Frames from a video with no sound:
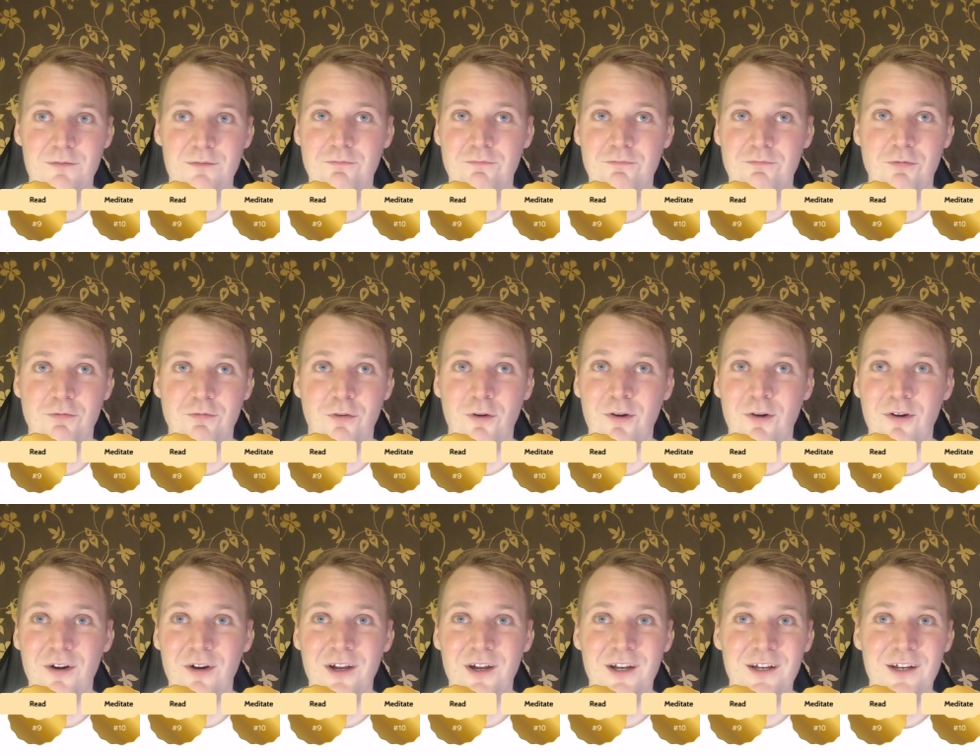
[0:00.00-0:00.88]

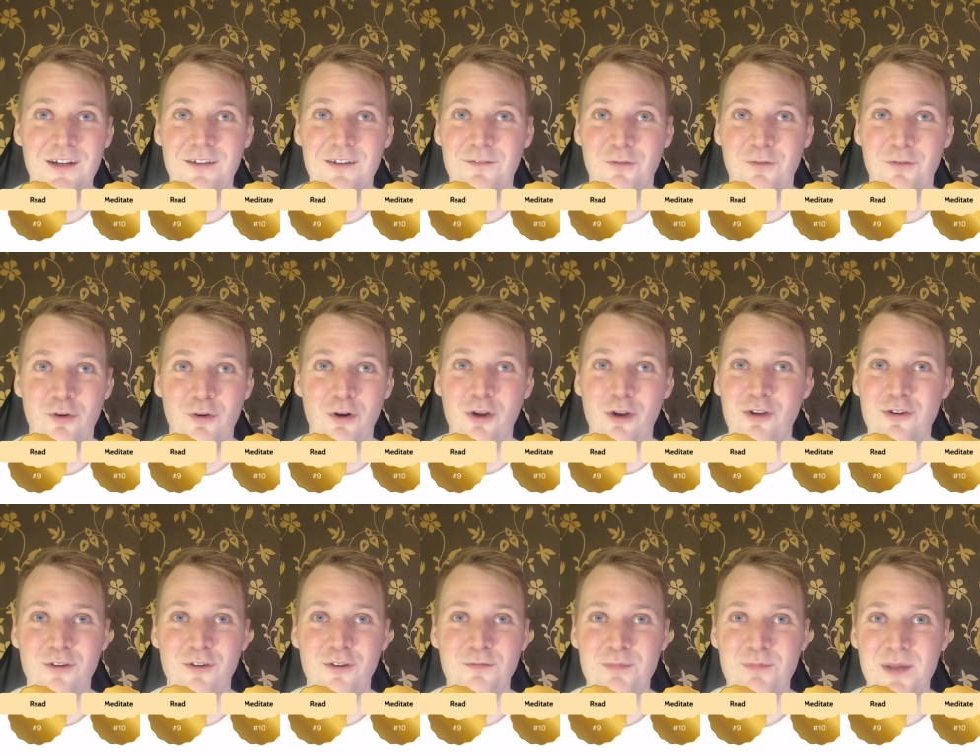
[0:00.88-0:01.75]
for a
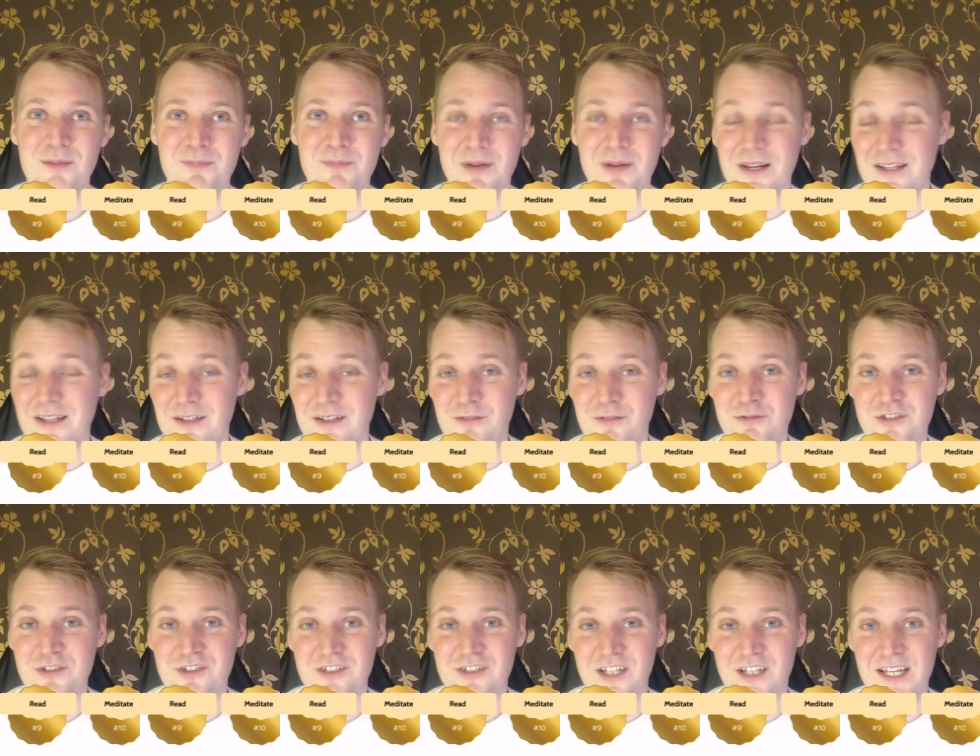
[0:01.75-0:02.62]
lot of people
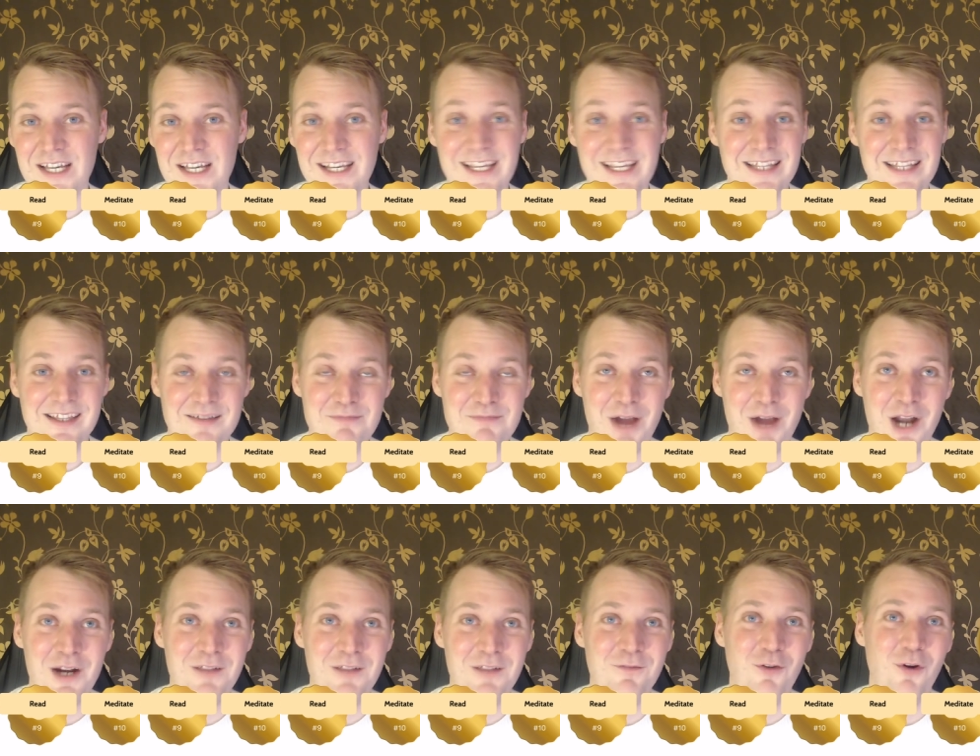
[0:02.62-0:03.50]
it's getting
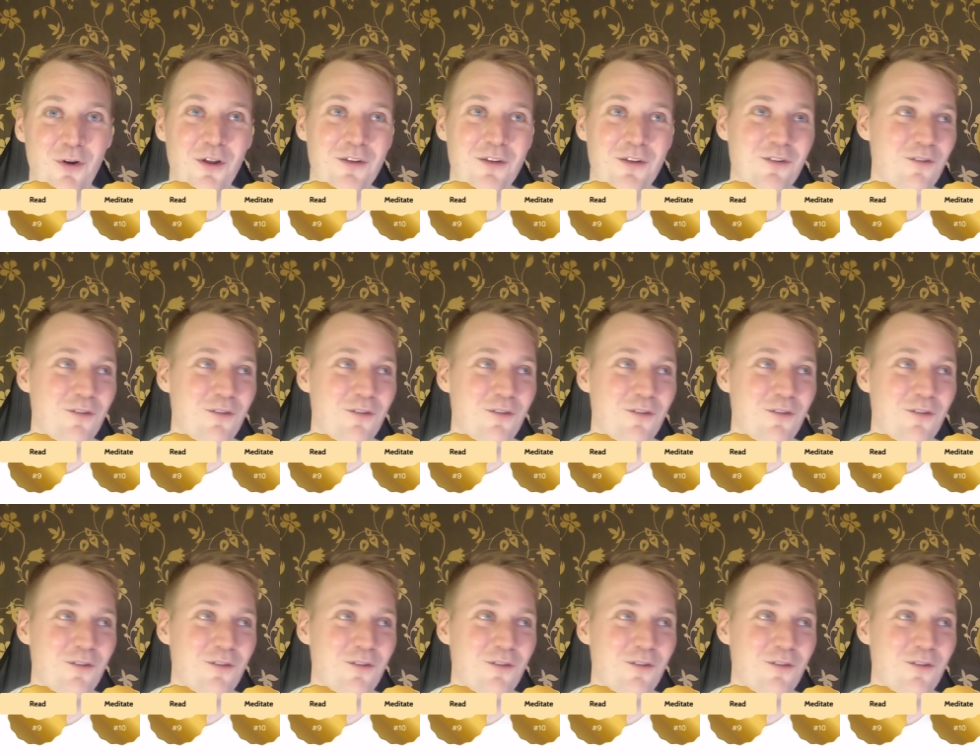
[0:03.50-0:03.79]
married, for a lot